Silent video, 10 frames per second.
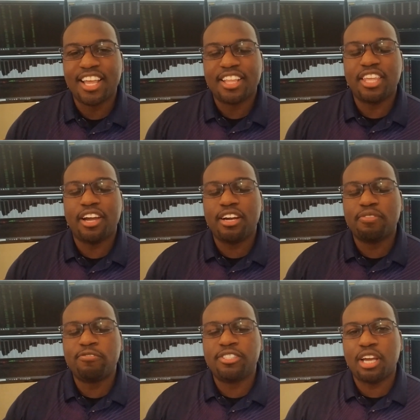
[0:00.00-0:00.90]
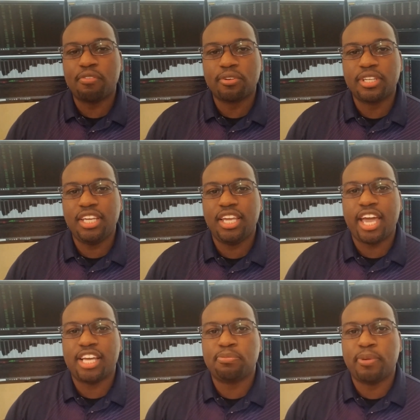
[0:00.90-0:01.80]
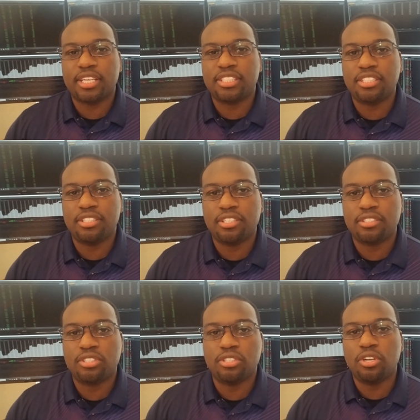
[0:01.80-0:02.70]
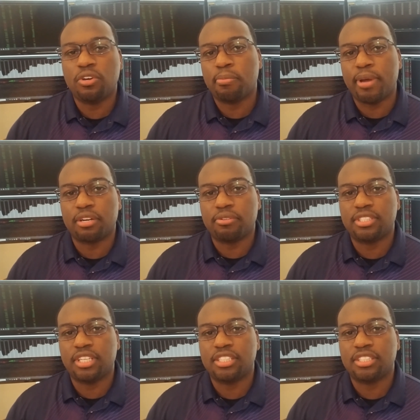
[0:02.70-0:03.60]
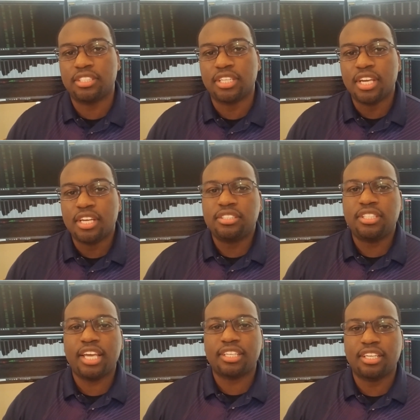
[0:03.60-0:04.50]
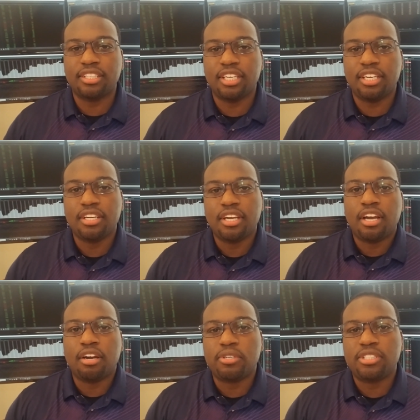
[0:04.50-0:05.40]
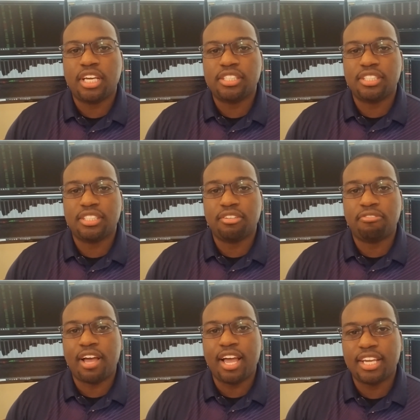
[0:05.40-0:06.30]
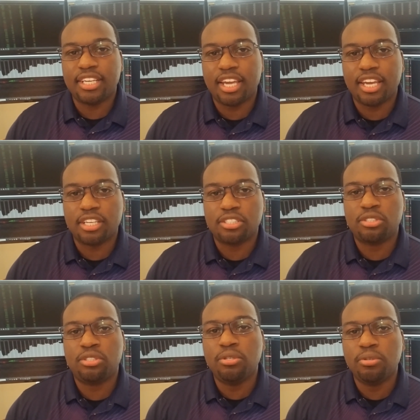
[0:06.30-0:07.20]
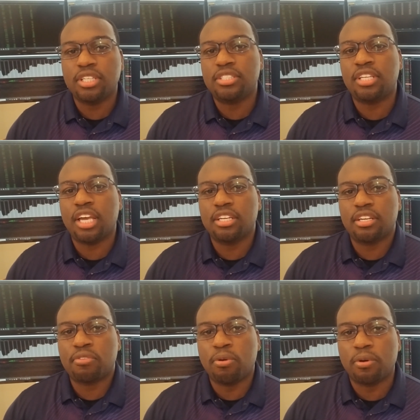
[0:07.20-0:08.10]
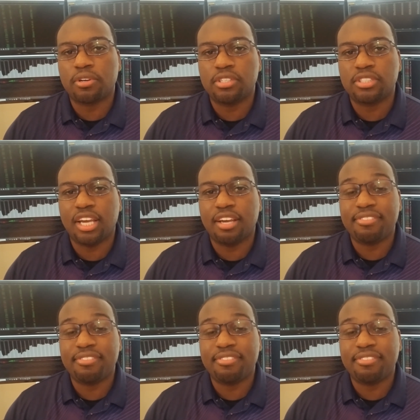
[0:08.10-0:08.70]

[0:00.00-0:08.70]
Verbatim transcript: There are several key aspects to note about a recession. Technically, a recession is defined as 2 consecutive quarters of